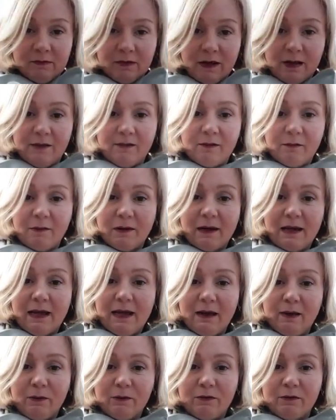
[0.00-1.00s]
and some
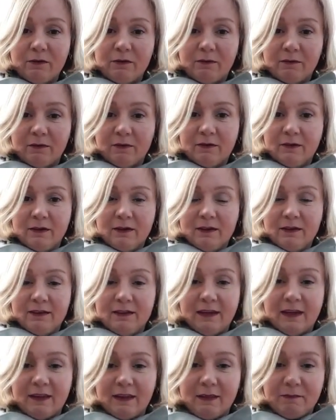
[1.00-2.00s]
clouds.
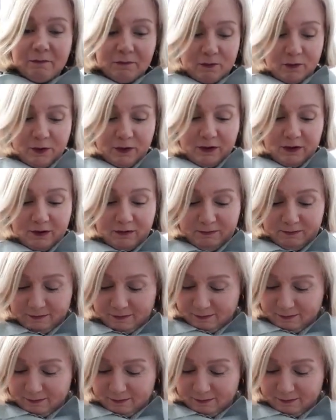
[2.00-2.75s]
Yeah, that's going on.